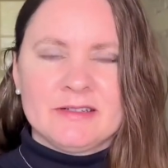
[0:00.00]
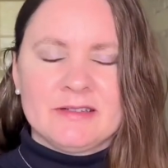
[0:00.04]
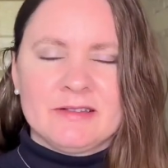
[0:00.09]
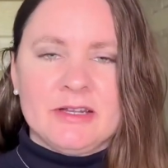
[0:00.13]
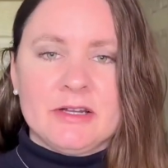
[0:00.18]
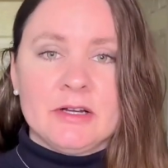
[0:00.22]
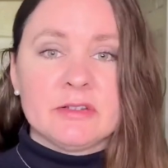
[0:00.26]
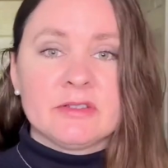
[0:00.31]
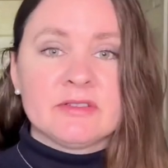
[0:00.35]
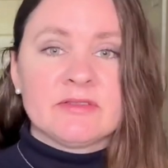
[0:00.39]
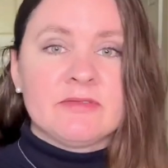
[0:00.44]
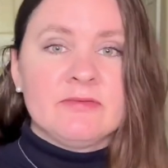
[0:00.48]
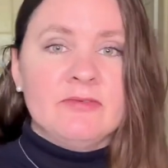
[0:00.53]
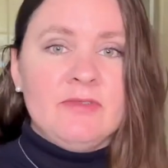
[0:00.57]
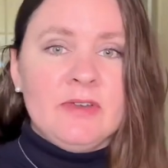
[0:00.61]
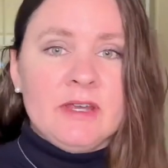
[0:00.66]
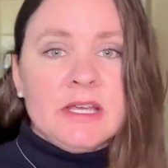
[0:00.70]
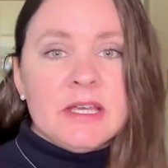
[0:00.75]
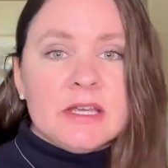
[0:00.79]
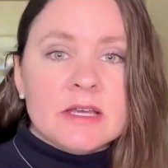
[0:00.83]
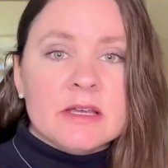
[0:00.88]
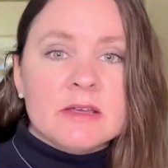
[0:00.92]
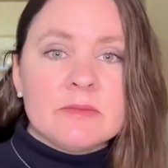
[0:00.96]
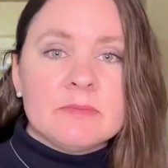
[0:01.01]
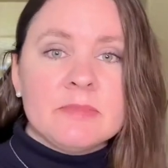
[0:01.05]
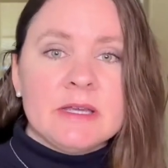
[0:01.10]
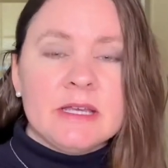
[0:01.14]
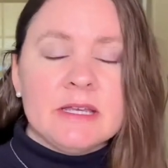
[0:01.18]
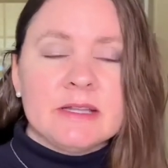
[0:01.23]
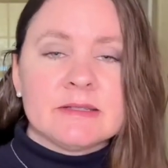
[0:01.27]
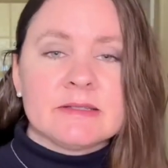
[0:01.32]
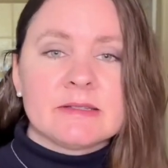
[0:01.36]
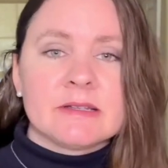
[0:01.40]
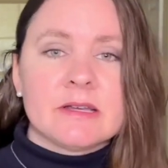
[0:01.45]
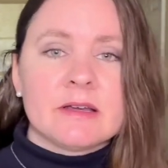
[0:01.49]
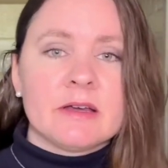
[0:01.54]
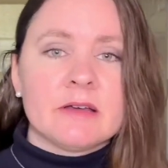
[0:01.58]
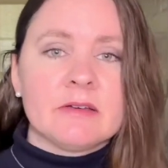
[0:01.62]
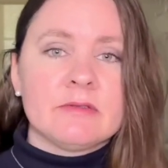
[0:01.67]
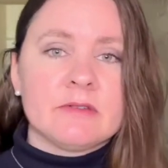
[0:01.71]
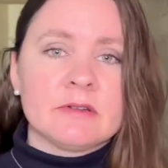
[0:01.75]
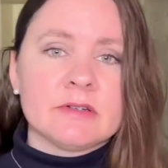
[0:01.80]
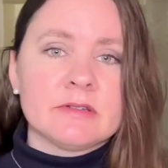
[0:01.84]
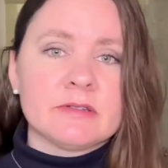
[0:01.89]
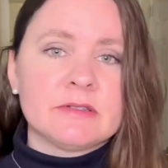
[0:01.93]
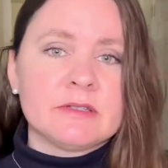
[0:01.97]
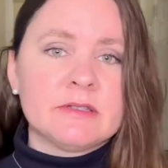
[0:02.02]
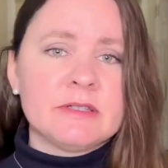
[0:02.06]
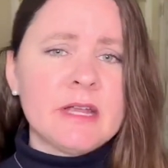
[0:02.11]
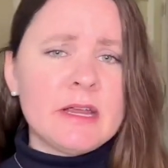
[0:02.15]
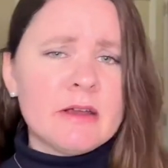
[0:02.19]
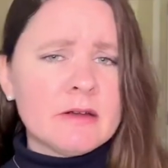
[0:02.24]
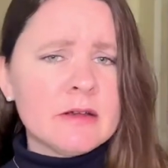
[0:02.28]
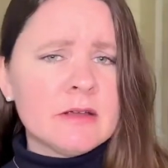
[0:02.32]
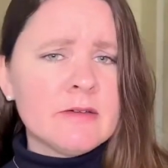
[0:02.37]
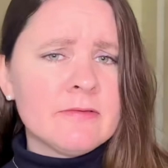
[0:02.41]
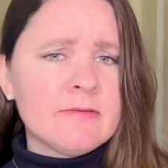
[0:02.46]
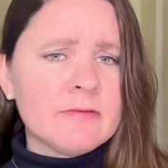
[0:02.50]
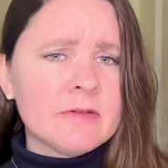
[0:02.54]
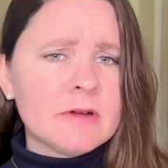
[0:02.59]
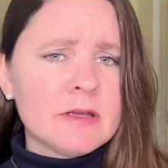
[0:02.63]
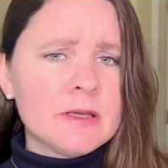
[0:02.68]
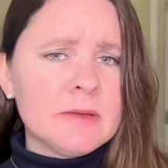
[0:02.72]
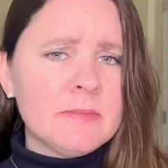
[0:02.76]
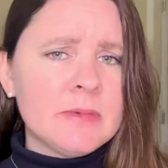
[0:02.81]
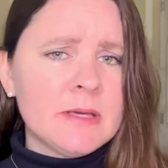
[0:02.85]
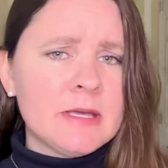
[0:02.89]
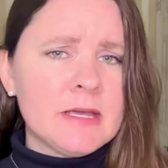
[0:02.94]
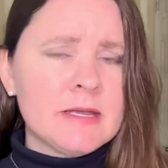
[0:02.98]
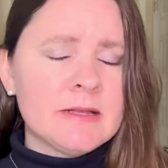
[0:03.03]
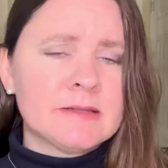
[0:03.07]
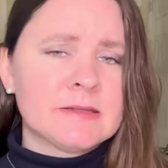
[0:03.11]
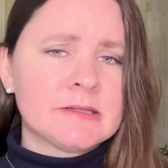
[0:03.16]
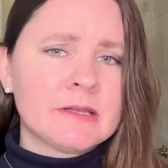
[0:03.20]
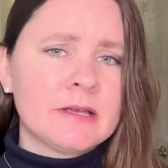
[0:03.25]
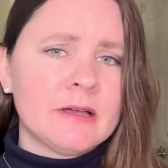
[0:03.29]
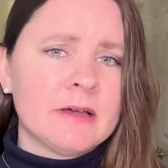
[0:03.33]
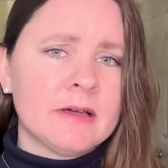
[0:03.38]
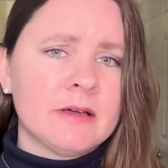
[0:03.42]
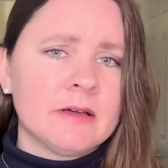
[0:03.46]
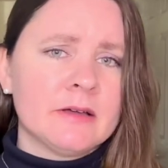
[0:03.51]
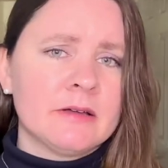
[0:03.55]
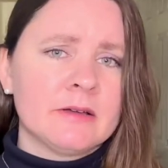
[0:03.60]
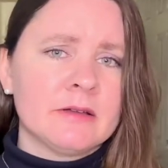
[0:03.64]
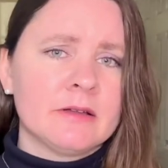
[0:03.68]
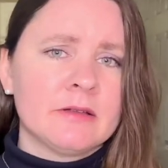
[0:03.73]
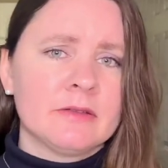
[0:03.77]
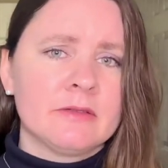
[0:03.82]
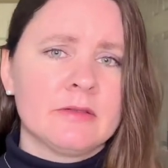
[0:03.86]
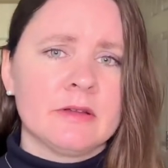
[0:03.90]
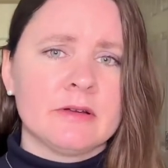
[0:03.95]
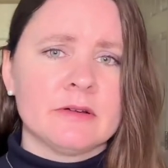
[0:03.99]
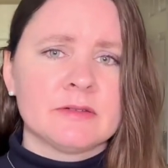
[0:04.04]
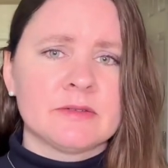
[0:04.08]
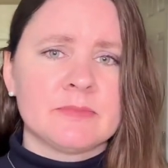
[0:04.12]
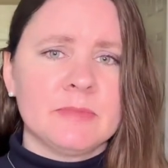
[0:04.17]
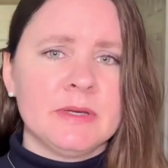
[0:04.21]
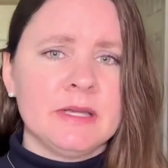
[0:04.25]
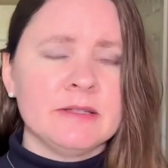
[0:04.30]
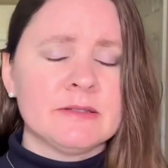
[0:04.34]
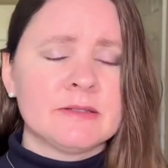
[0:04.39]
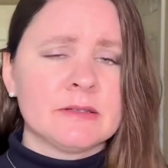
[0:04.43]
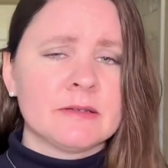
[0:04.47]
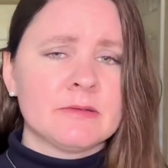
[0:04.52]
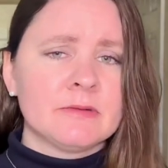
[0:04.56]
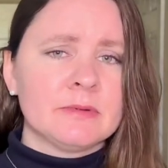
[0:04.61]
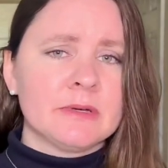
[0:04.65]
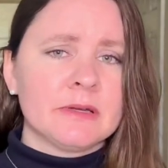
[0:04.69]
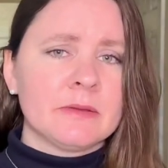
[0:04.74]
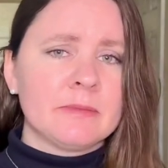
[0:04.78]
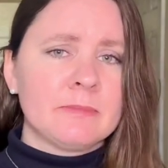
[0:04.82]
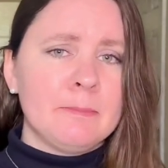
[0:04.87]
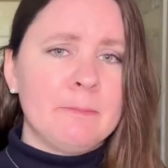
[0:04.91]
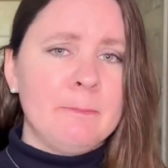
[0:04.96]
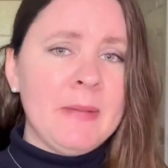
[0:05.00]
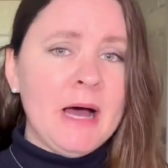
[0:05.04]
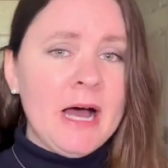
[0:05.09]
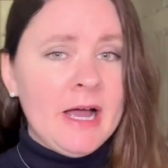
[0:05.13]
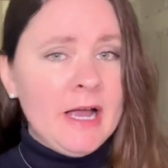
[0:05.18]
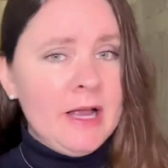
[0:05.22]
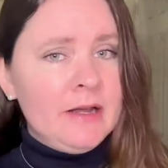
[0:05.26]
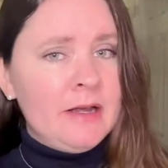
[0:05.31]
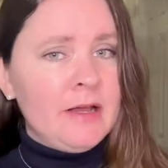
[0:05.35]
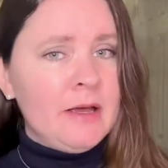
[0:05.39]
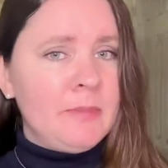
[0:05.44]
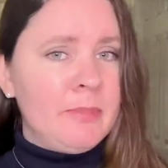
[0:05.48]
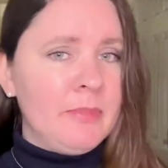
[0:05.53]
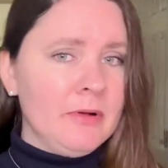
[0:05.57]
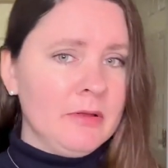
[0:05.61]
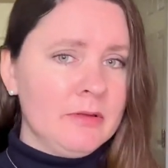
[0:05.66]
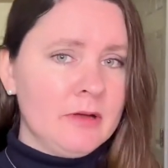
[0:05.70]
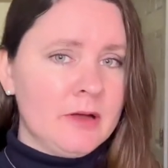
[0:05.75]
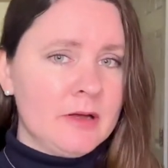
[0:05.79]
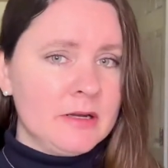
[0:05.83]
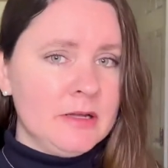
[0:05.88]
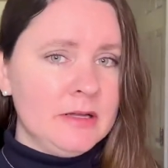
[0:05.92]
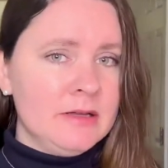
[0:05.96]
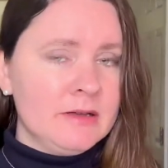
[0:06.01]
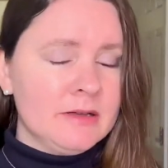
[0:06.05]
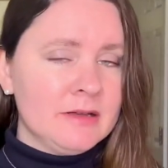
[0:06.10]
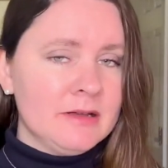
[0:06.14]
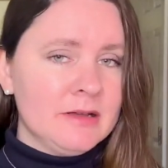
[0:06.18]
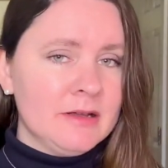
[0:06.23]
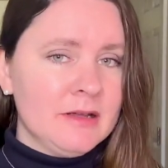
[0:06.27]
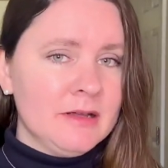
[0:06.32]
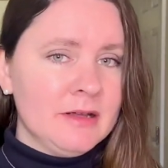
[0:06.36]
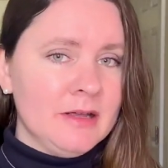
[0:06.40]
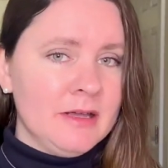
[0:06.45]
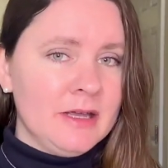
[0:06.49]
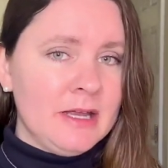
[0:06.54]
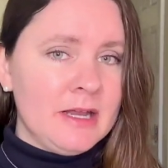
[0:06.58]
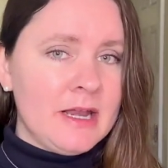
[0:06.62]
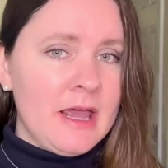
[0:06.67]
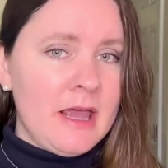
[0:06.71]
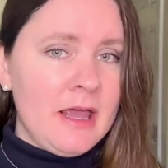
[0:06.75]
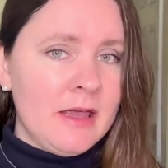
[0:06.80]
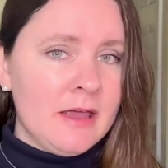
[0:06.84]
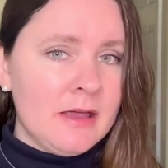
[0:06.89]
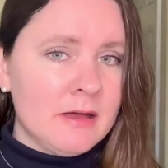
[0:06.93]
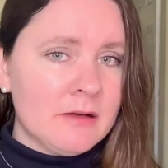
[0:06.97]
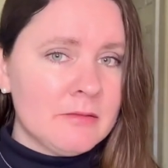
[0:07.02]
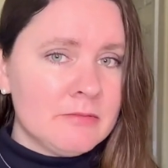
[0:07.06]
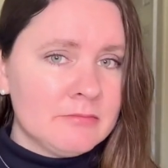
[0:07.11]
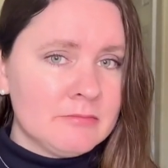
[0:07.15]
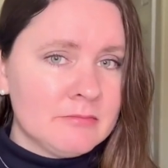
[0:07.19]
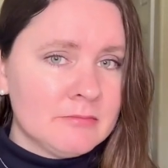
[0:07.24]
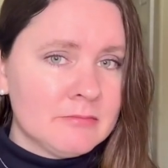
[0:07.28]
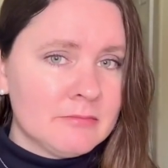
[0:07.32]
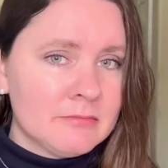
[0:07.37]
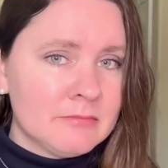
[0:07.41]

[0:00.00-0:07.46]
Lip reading: There's vegan pizza, there's dairy-free pizza, there's pizza with pineapple on it and ham,